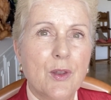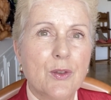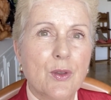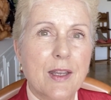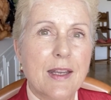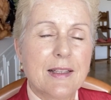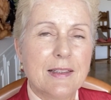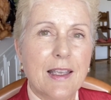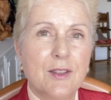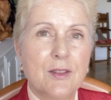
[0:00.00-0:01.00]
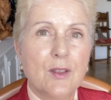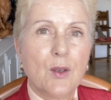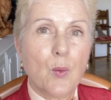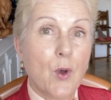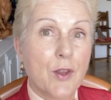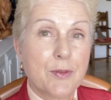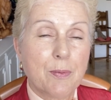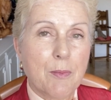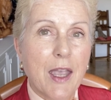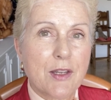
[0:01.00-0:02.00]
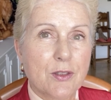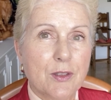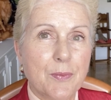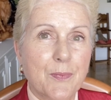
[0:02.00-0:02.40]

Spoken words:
so that it clicks once per measure.